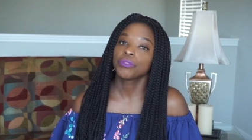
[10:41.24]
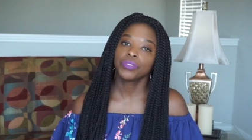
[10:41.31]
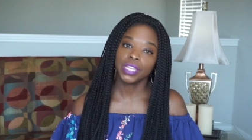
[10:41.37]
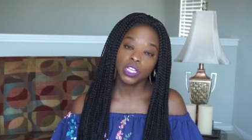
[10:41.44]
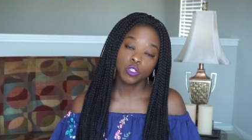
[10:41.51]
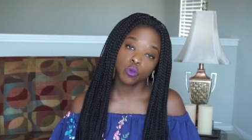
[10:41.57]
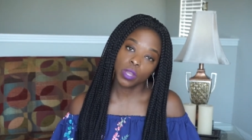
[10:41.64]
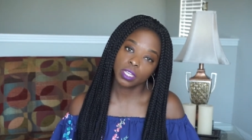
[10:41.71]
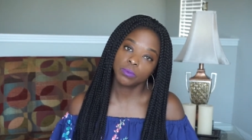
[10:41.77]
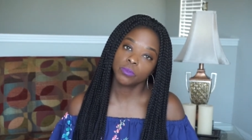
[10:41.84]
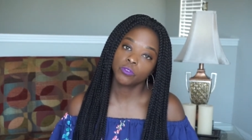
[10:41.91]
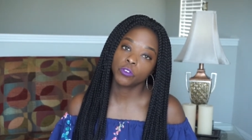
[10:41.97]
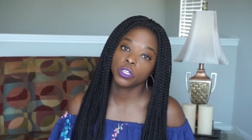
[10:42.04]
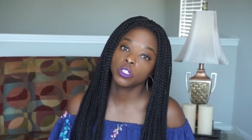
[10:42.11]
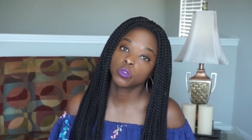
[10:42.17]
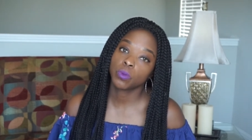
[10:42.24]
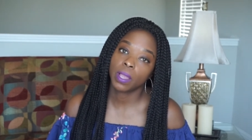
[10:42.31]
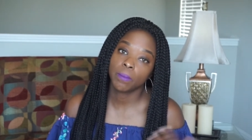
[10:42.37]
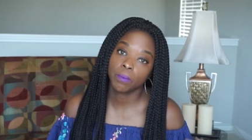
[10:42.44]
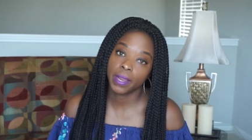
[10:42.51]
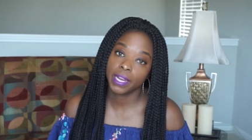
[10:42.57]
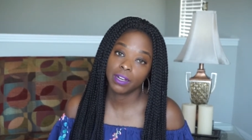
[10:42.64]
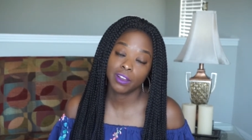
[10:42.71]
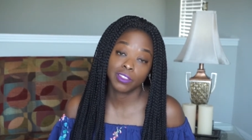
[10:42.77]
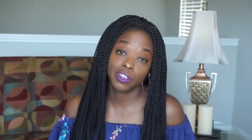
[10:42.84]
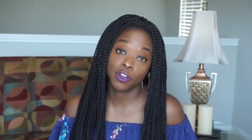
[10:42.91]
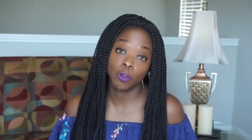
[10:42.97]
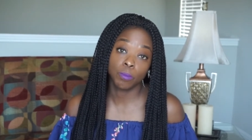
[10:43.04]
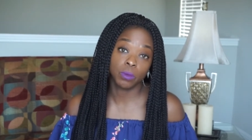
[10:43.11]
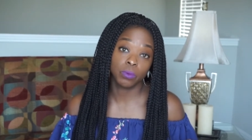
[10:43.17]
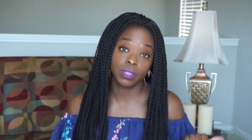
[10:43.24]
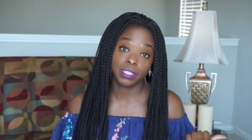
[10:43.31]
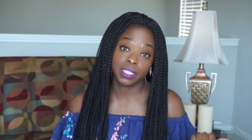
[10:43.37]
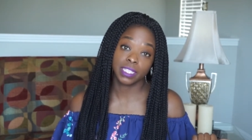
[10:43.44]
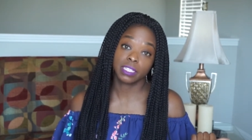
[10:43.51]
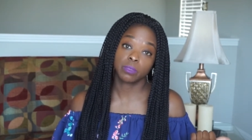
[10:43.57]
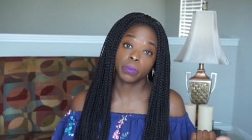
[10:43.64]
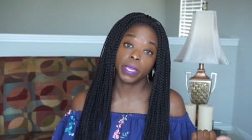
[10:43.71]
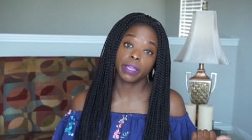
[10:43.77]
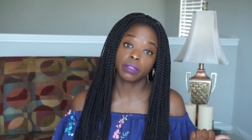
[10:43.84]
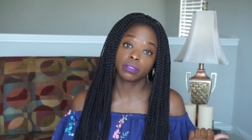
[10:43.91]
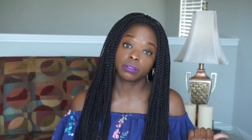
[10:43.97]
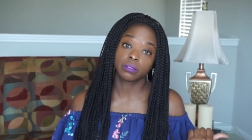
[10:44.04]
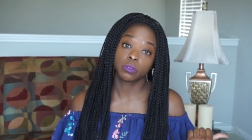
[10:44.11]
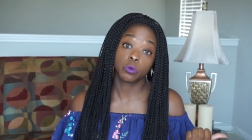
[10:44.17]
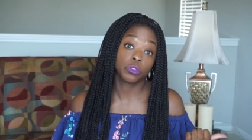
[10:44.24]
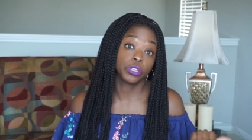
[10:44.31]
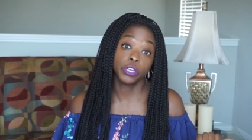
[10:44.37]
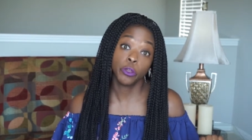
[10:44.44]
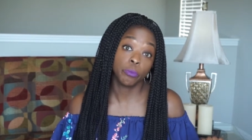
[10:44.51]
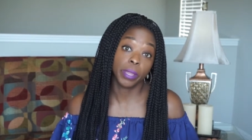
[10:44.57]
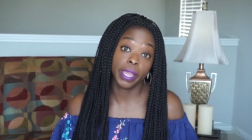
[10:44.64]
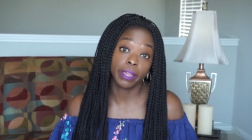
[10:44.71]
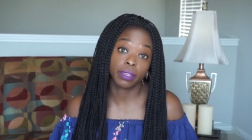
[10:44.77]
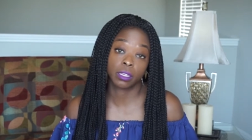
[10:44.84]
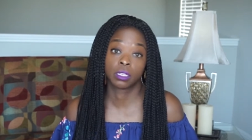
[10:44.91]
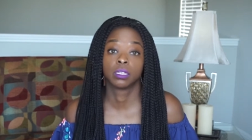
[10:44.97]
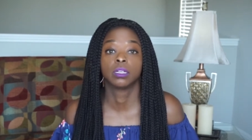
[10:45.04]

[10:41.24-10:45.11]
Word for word: Think twice before you swipe right on the homie with the six pack or the no pack,